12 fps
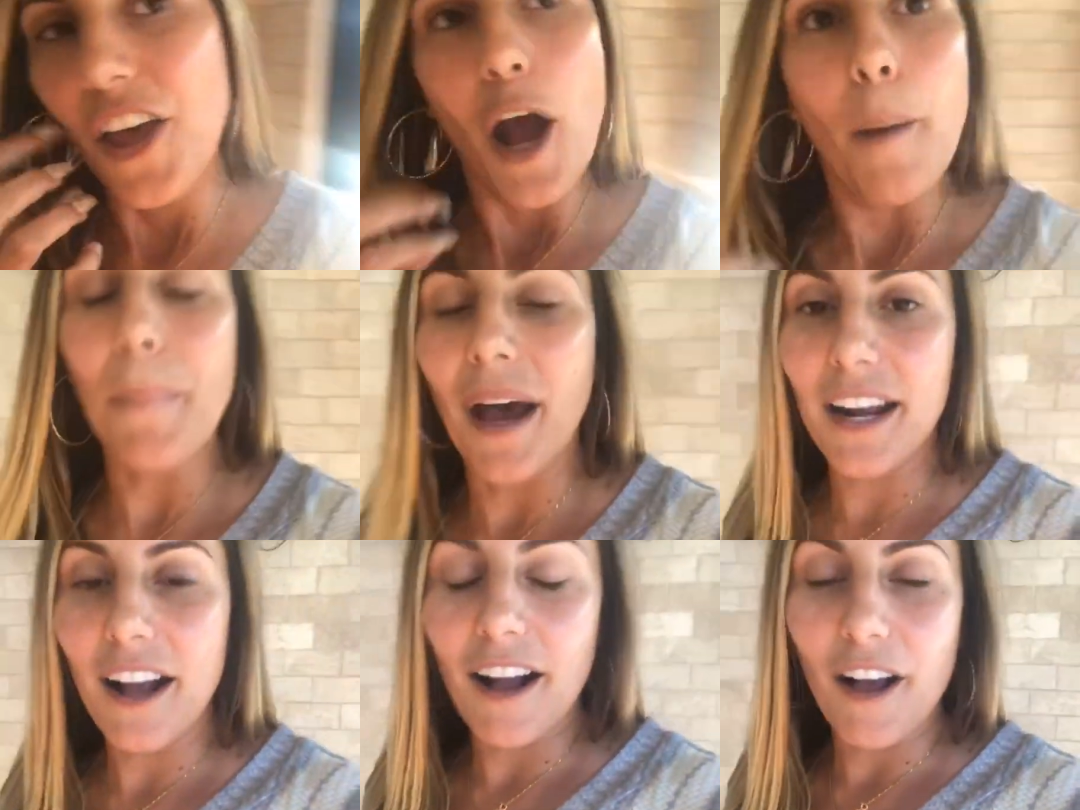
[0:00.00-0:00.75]
But
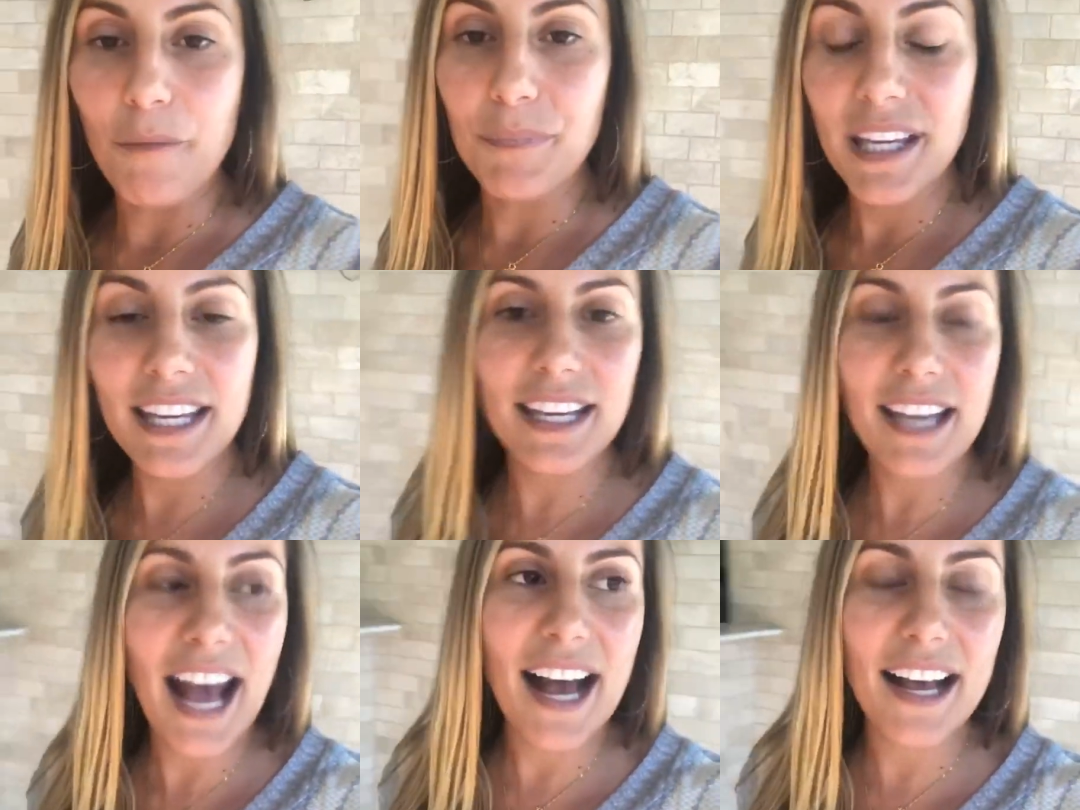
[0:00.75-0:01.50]
um, he
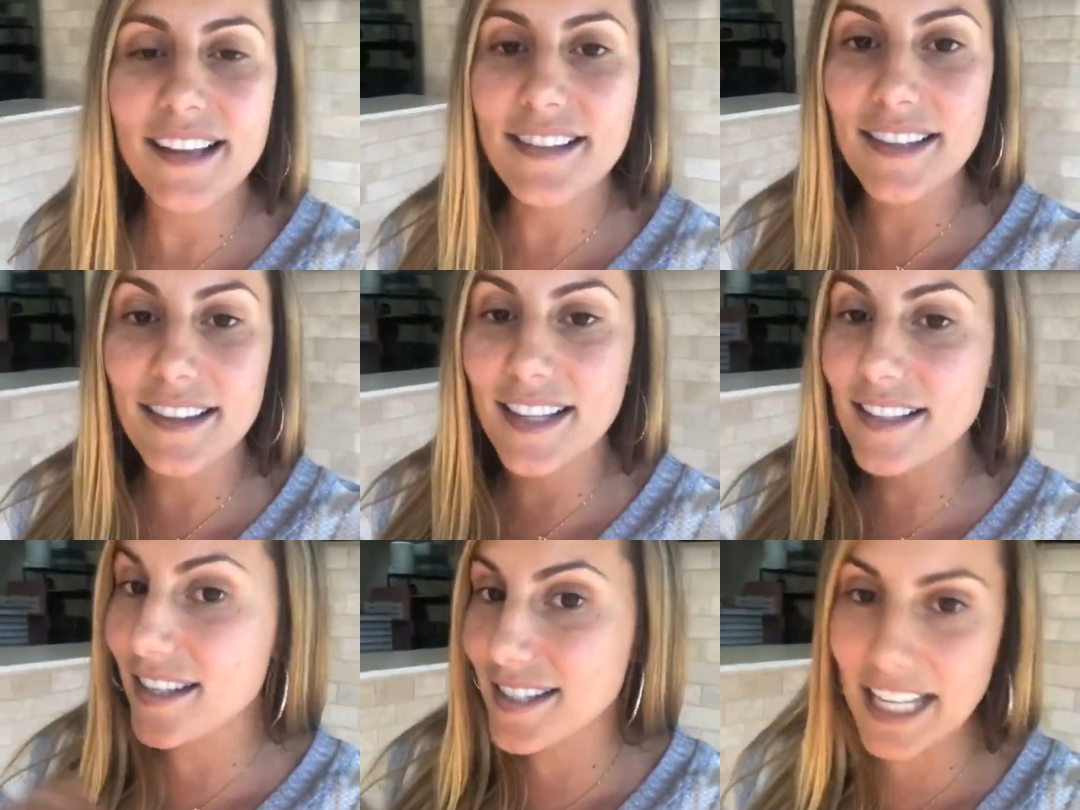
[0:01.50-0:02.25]
has this
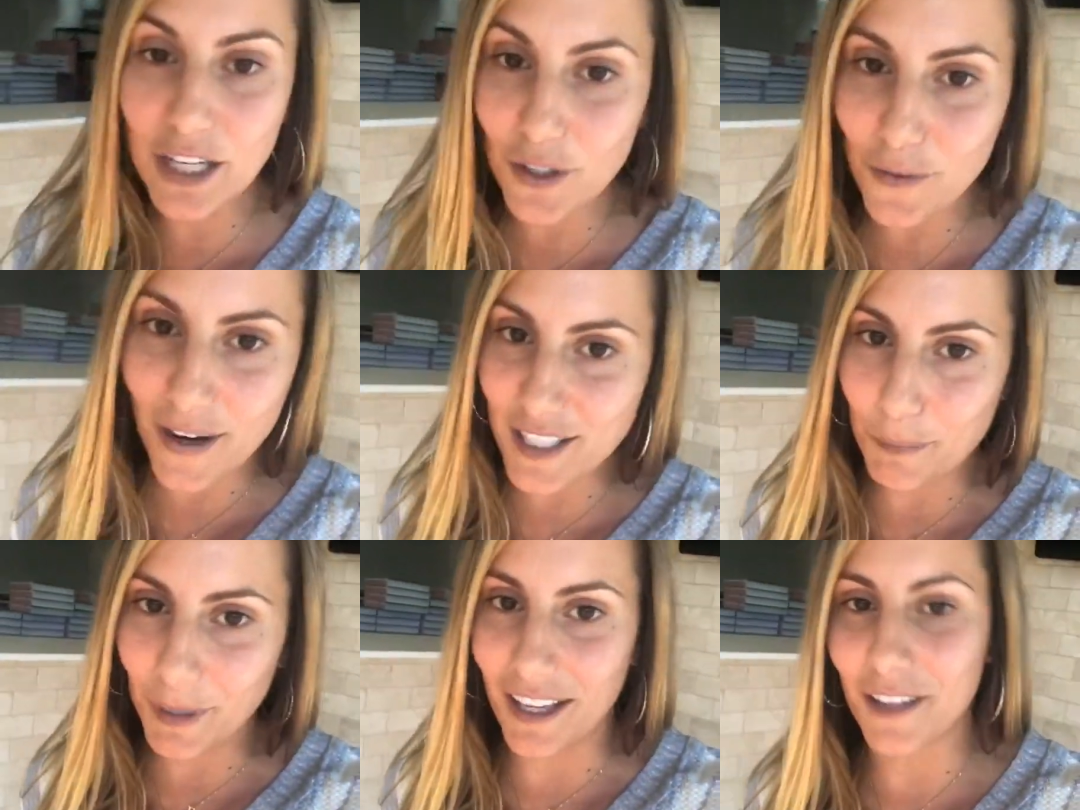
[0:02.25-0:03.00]
secret
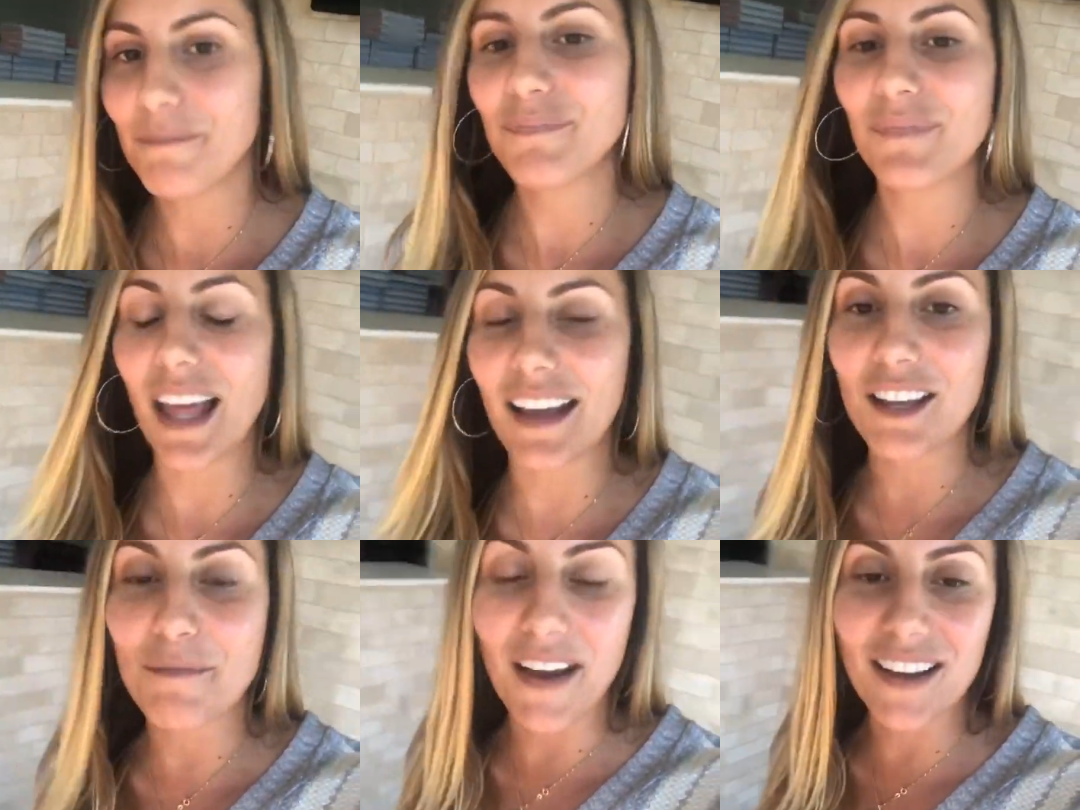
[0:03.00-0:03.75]
recipe that he
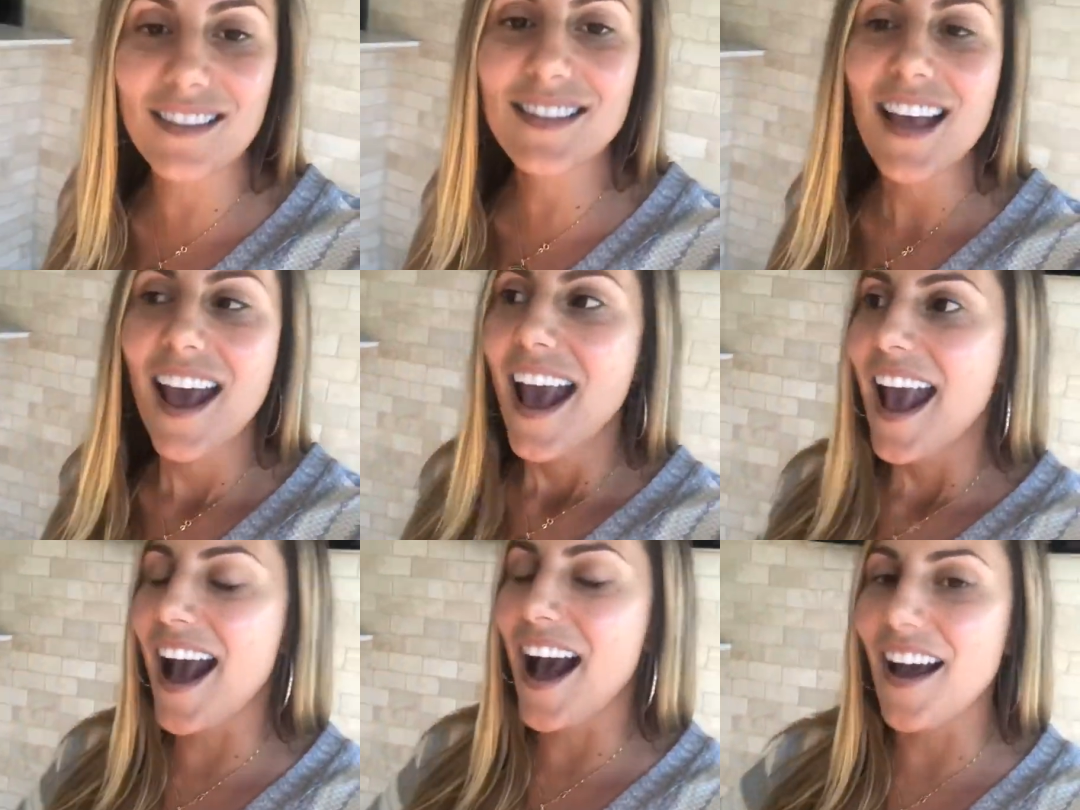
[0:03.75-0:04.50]
makes,
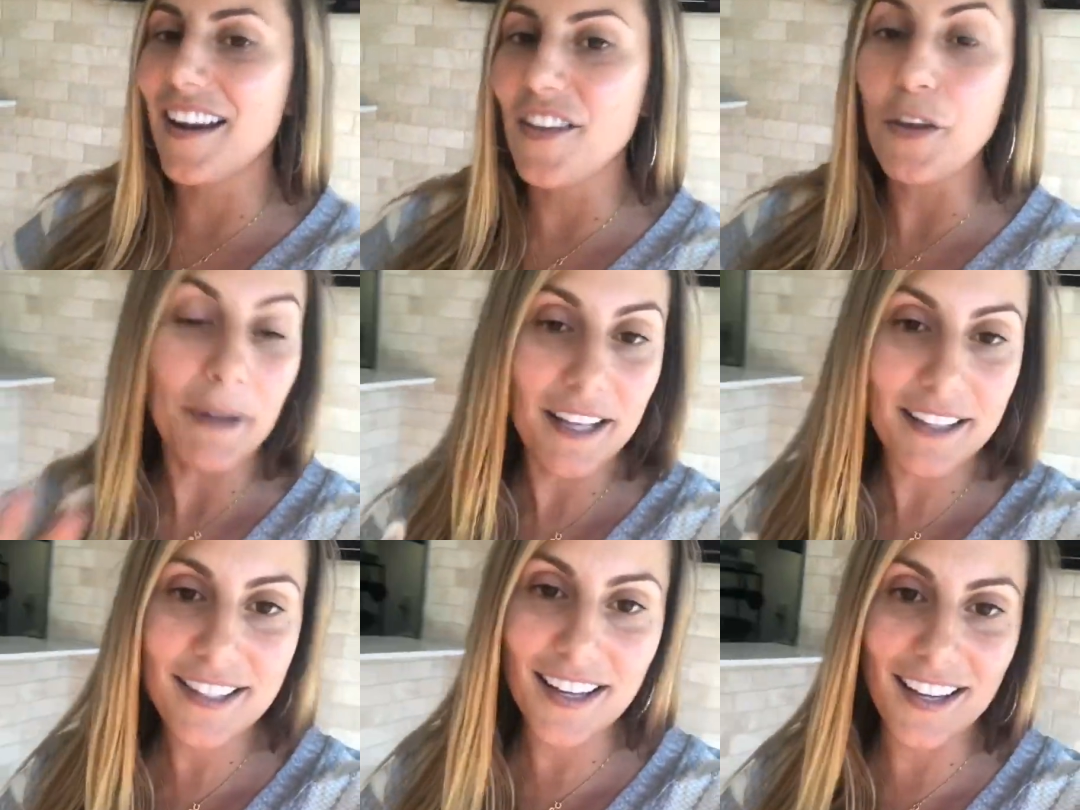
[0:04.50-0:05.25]
and the
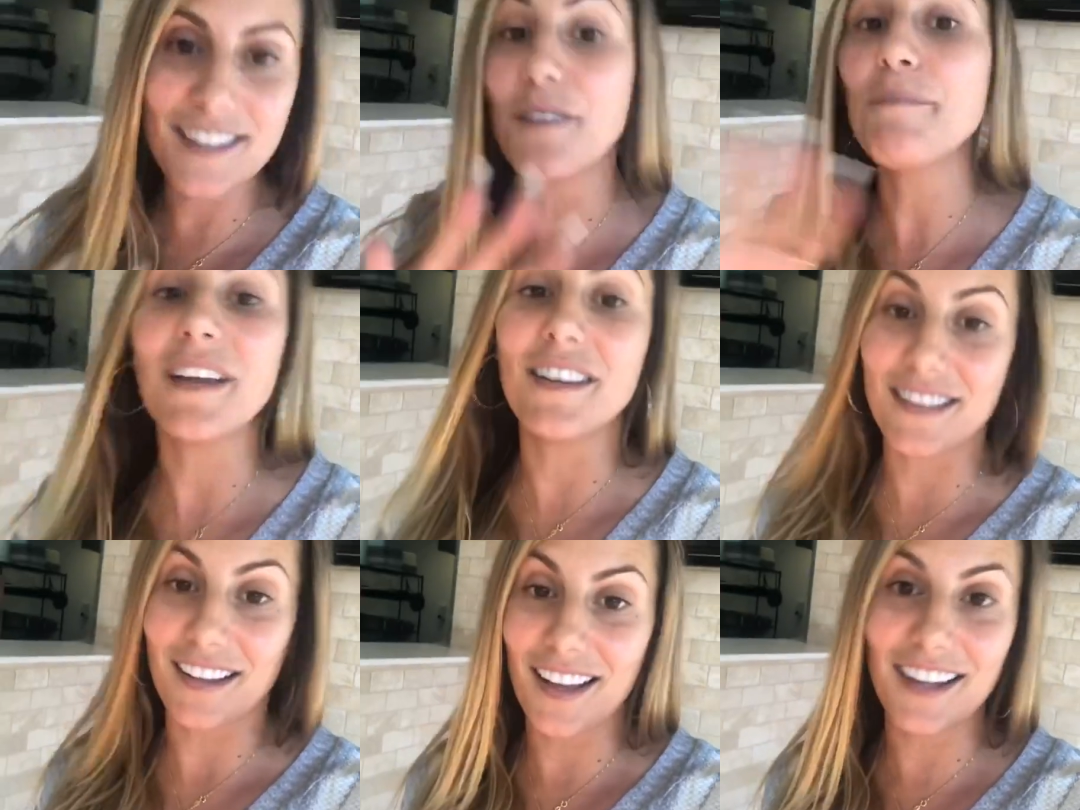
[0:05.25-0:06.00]
pizza is amazing.
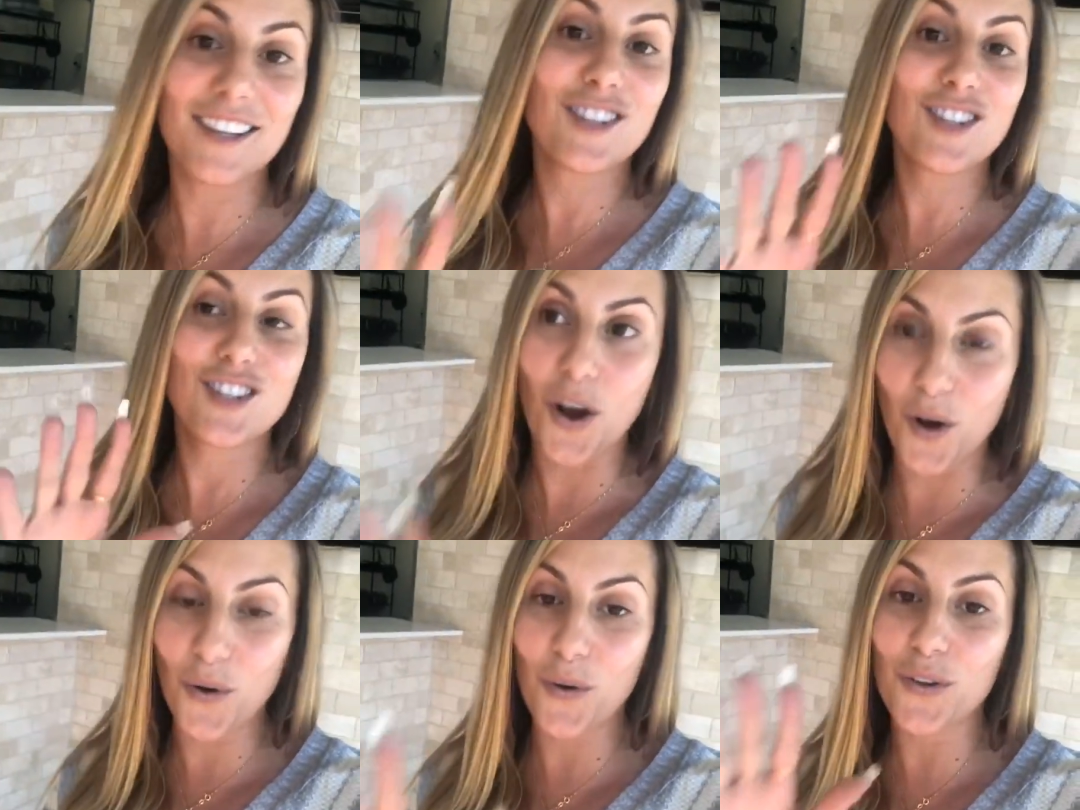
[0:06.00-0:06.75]
It is
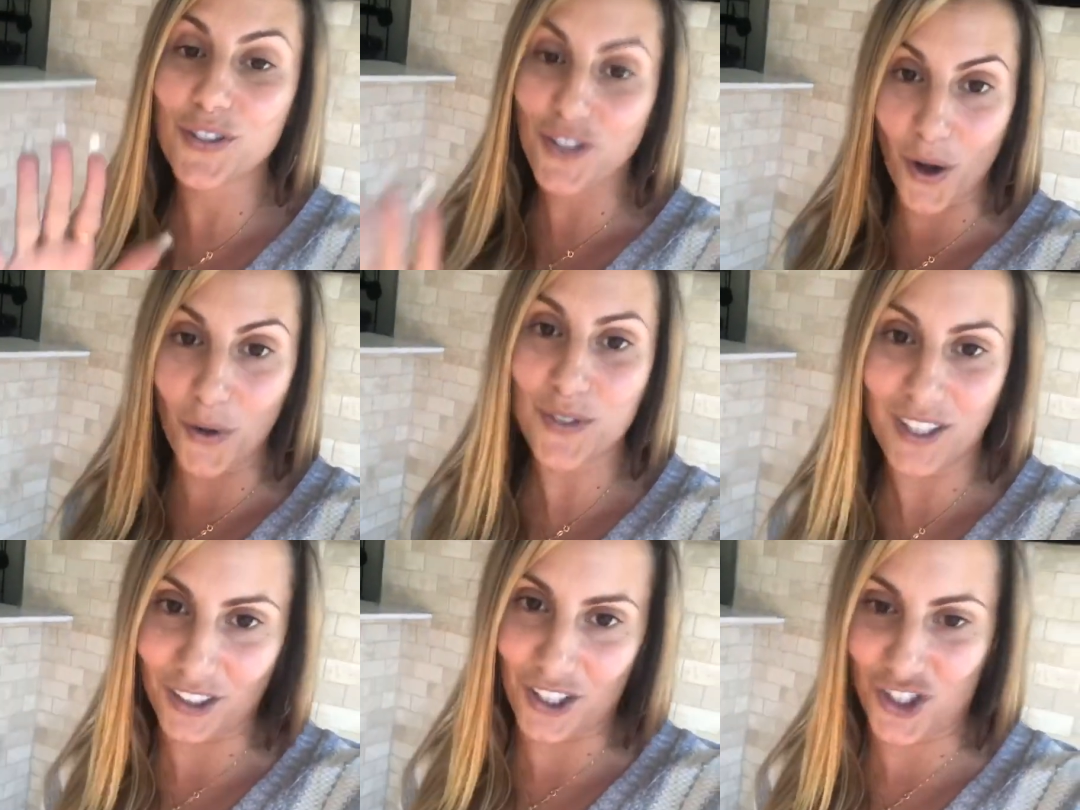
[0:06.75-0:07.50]
so, so
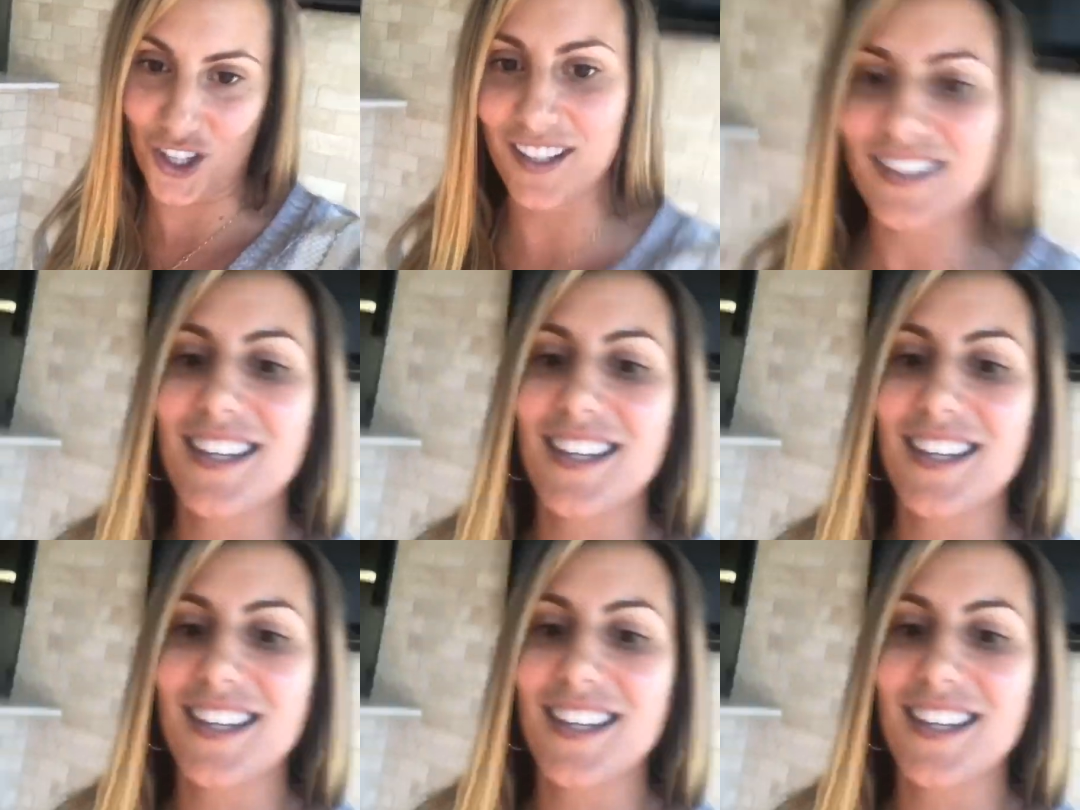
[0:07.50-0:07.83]
delicious.